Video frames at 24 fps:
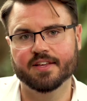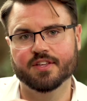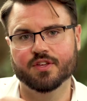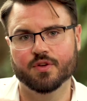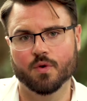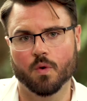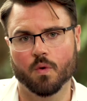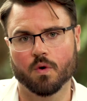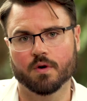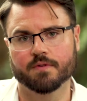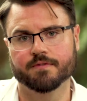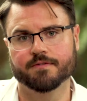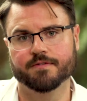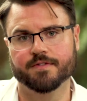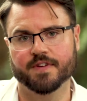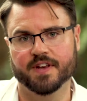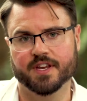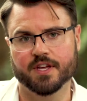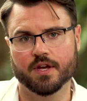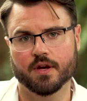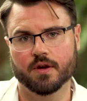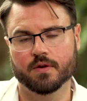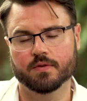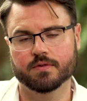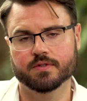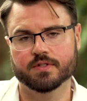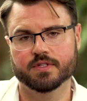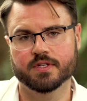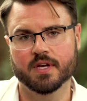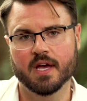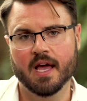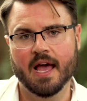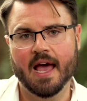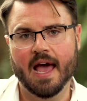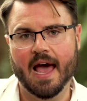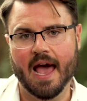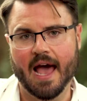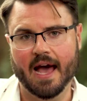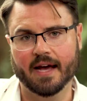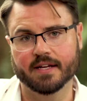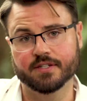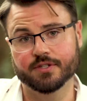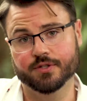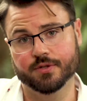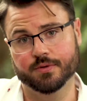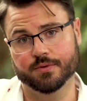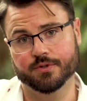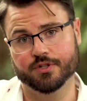your videos
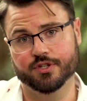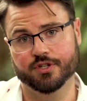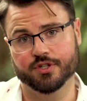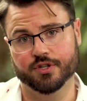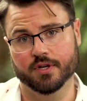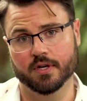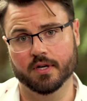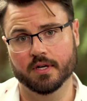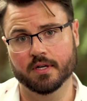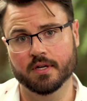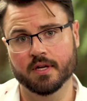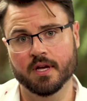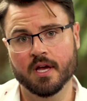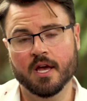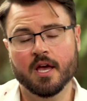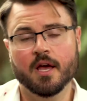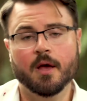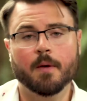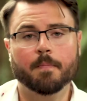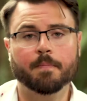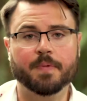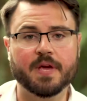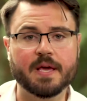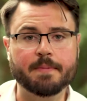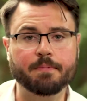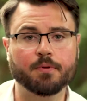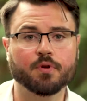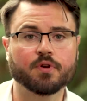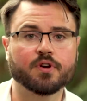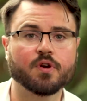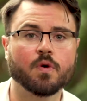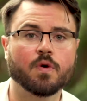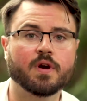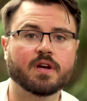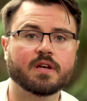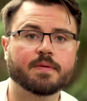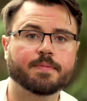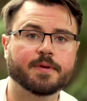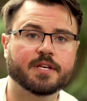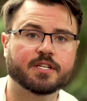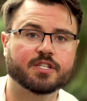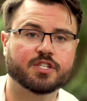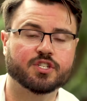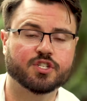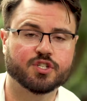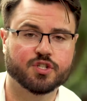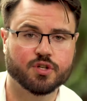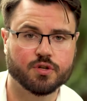as you should, people are going to be
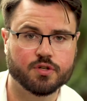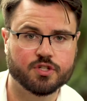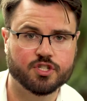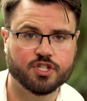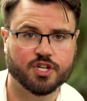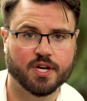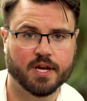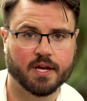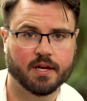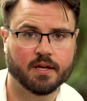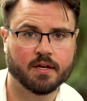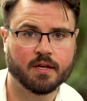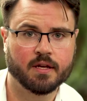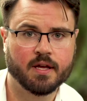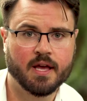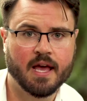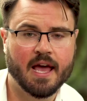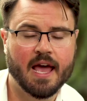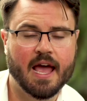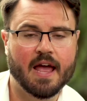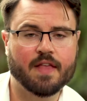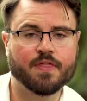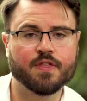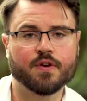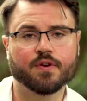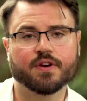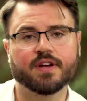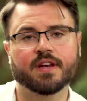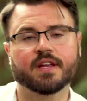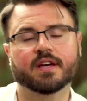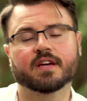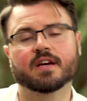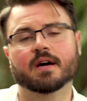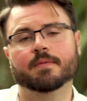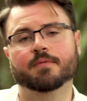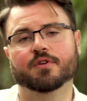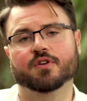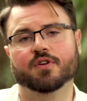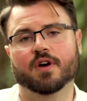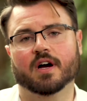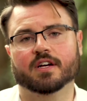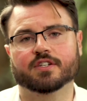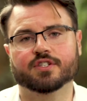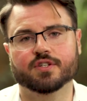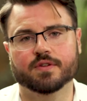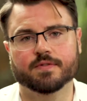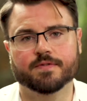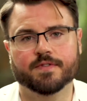searching and they're going to come
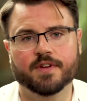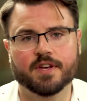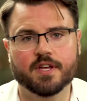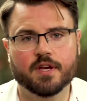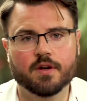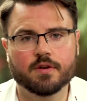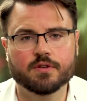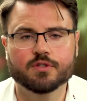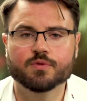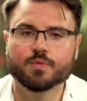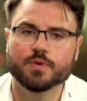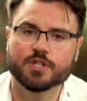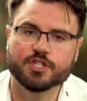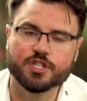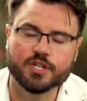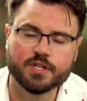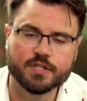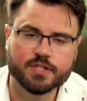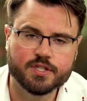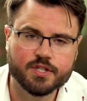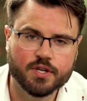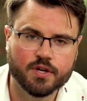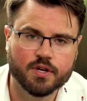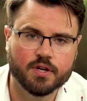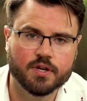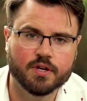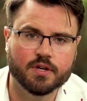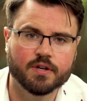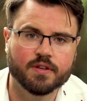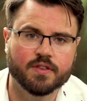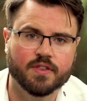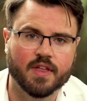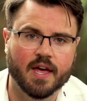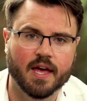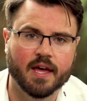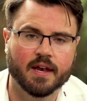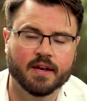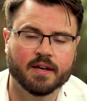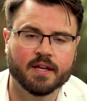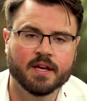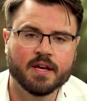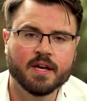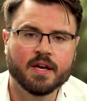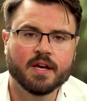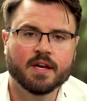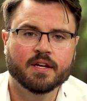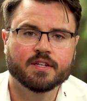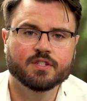across your videos, which in turn then
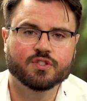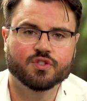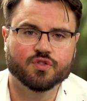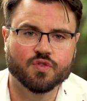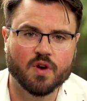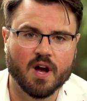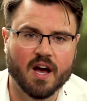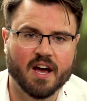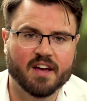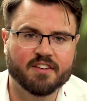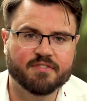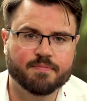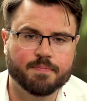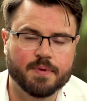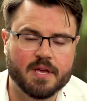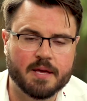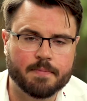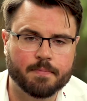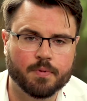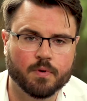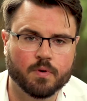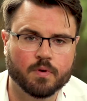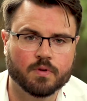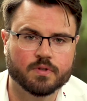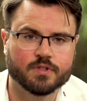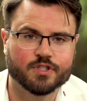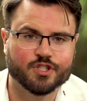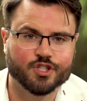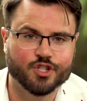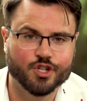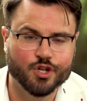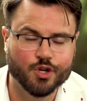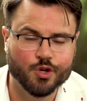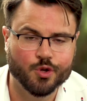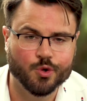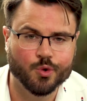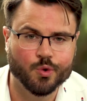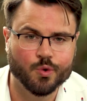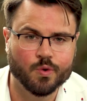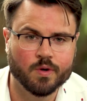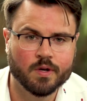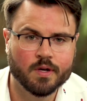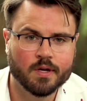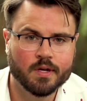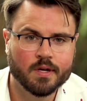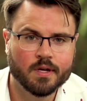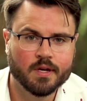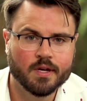drive people
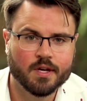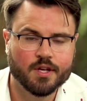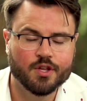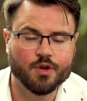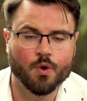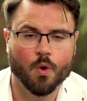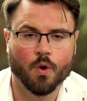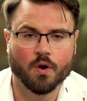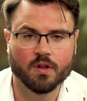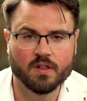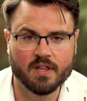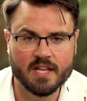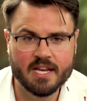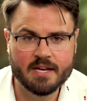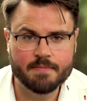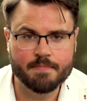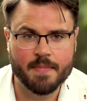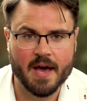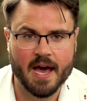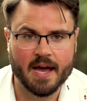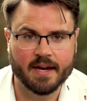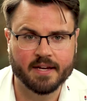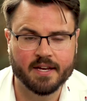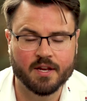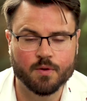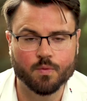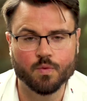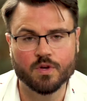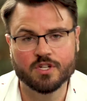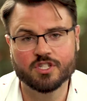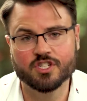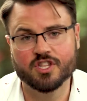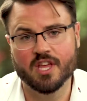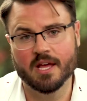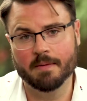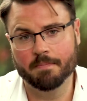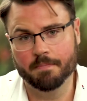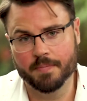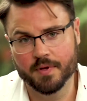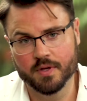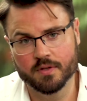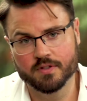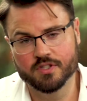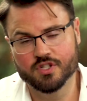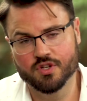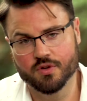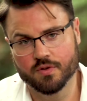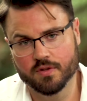to your lead magnet, which then
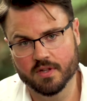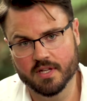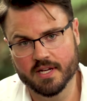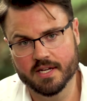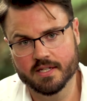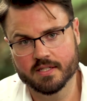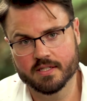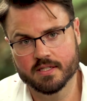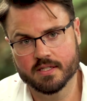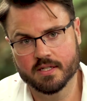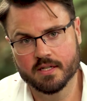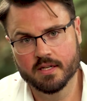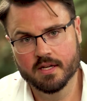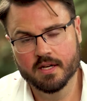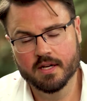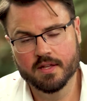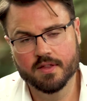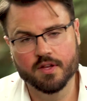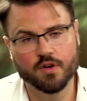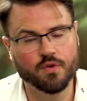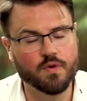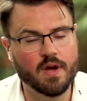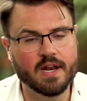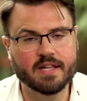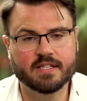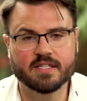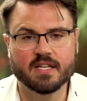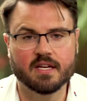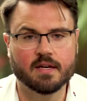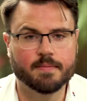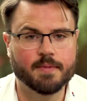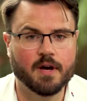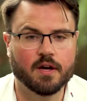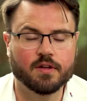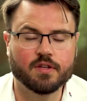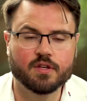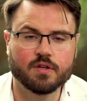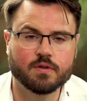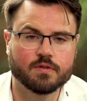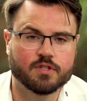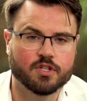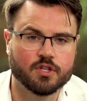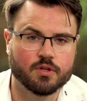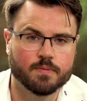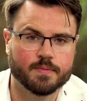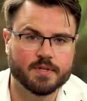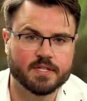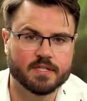builds your list. The greatest thing about
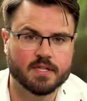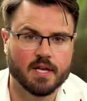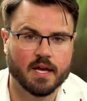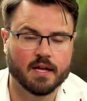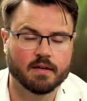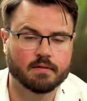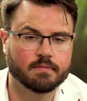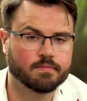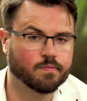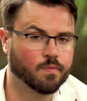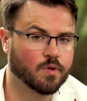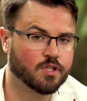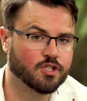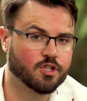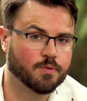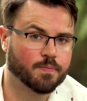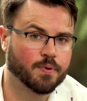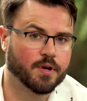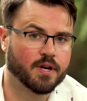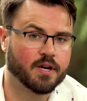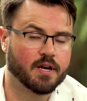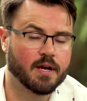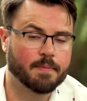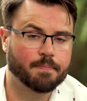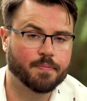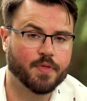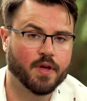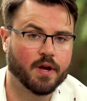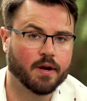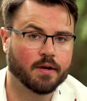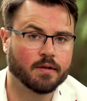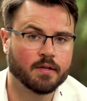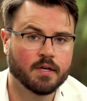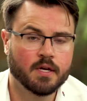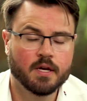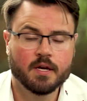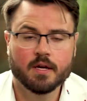YouTube is that once you put it up there,